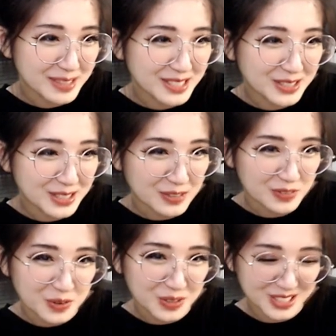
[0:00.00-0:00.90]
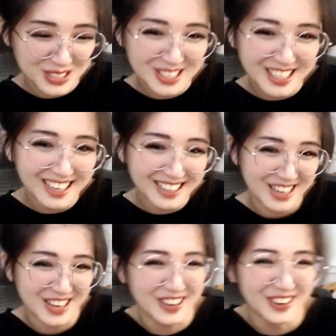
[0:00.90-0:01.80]
Until they're forced to date
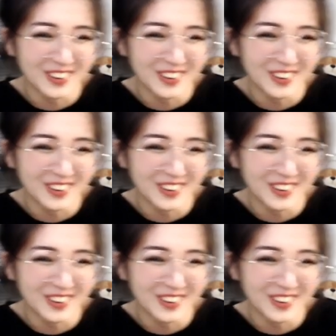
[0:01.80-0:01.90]
you,